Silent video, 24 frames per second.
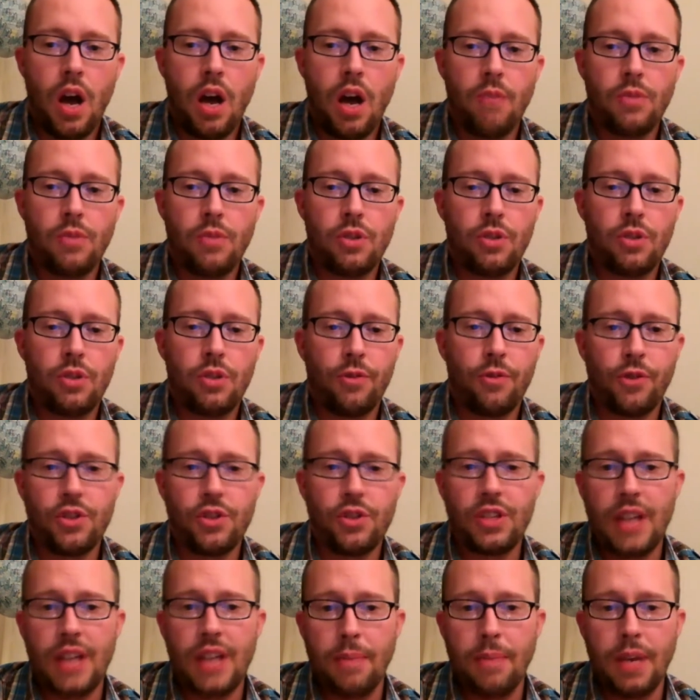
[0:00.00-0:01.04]
So the first
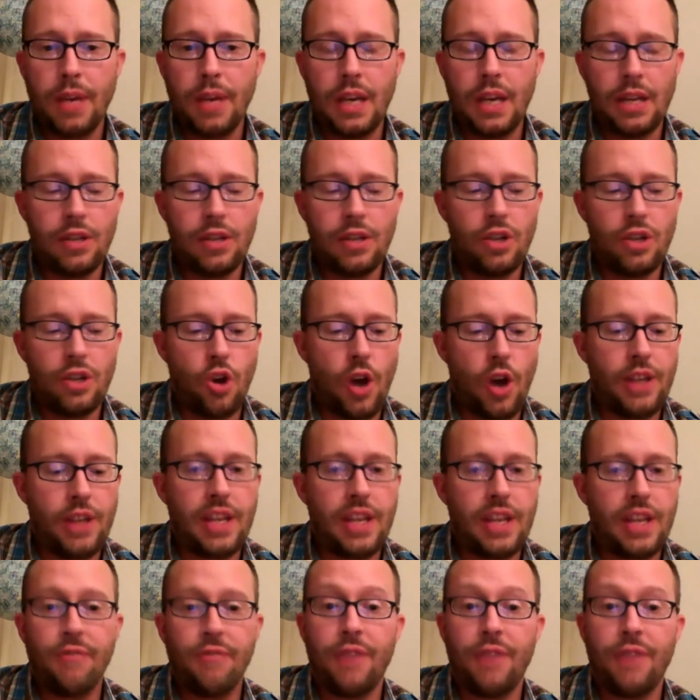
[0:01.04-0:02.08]
step is you're
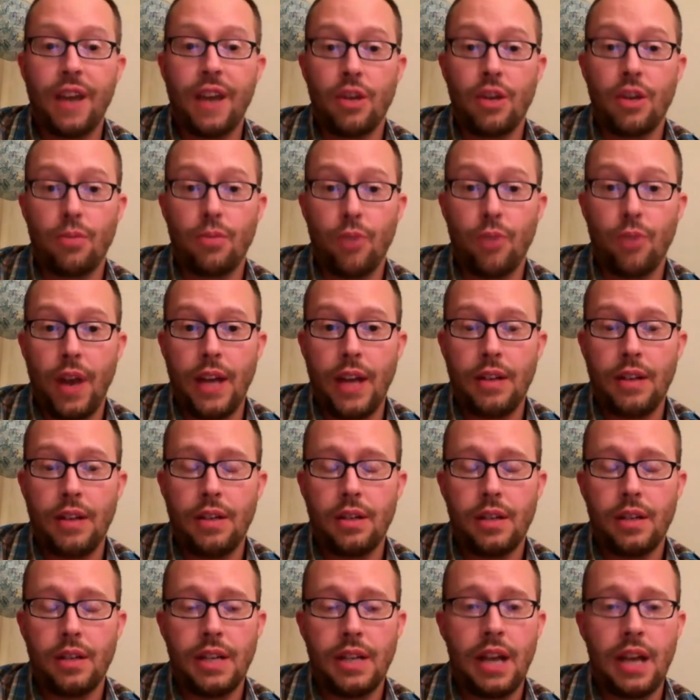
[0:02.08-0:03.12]
identifying your brand.
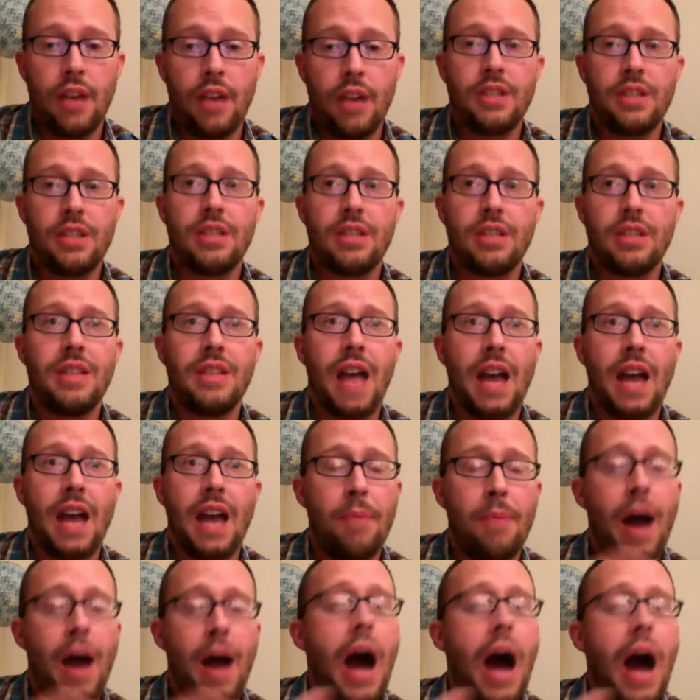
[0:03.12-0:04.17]
Now, this is not a
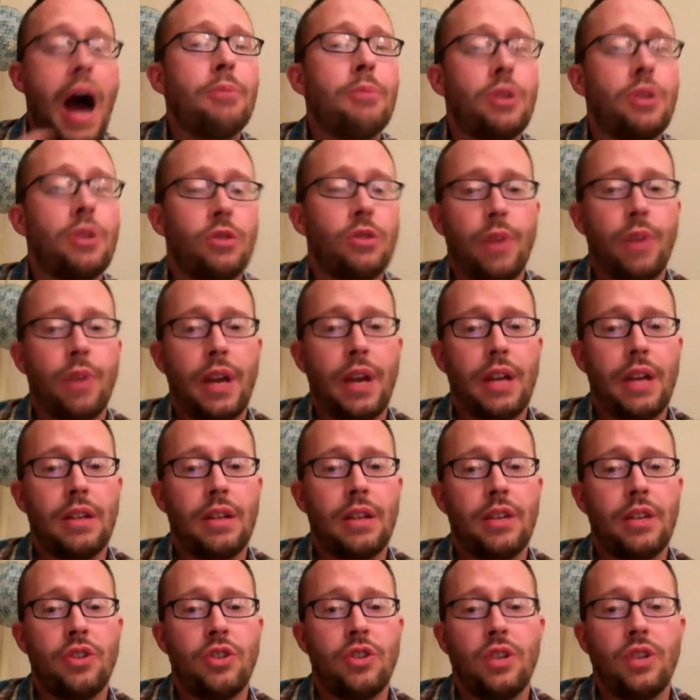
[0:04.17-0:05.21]
popular brand.
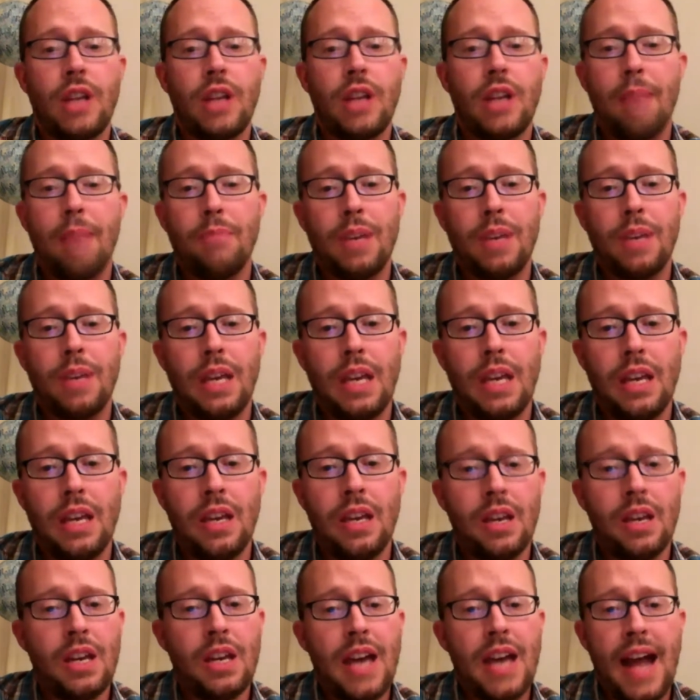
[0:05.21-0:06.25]
It should not be
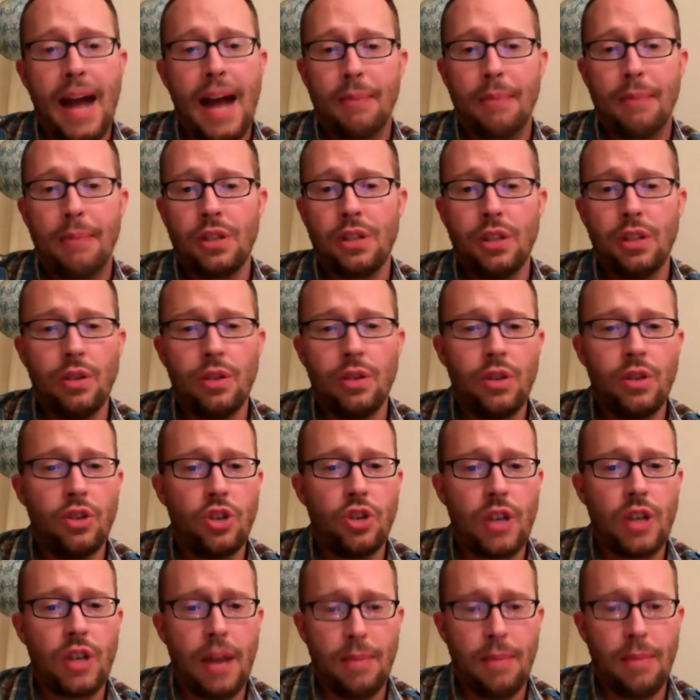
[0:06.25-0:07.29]
Absolut. It
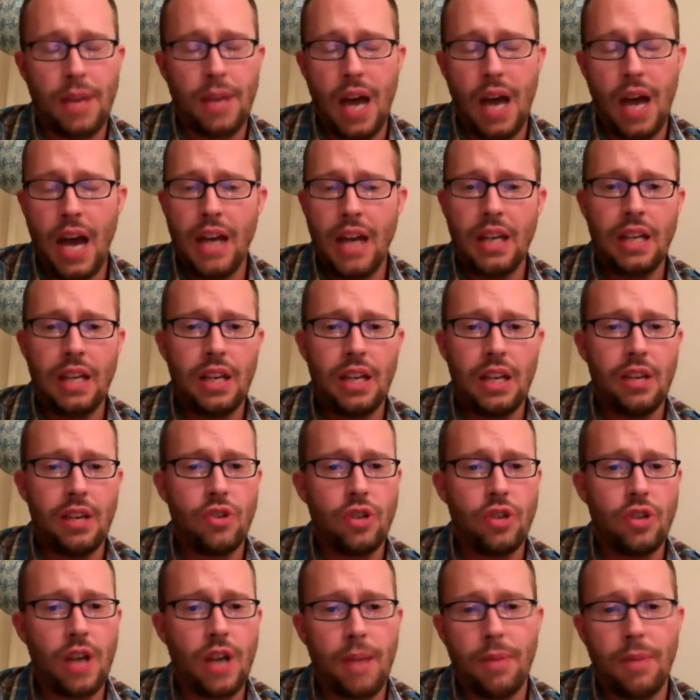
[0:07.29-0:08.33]
should not be Heineken. It
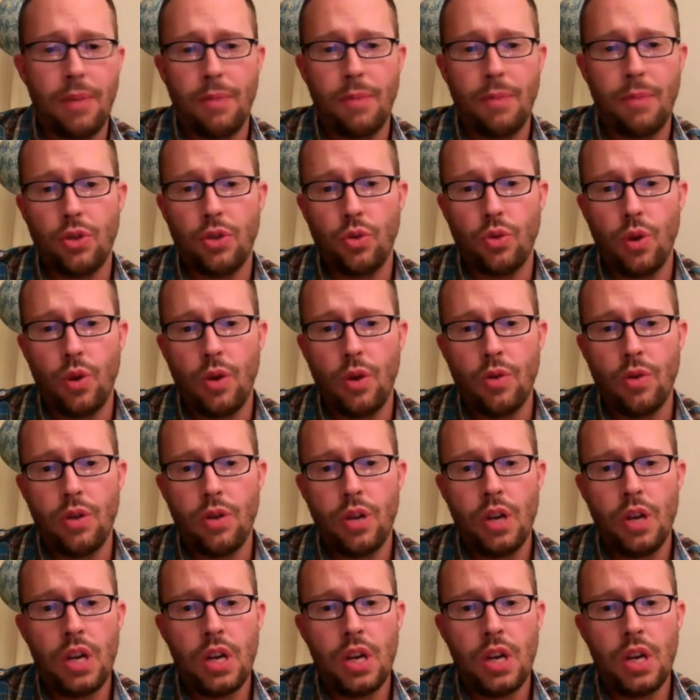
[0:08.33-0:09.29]
should not be Patron.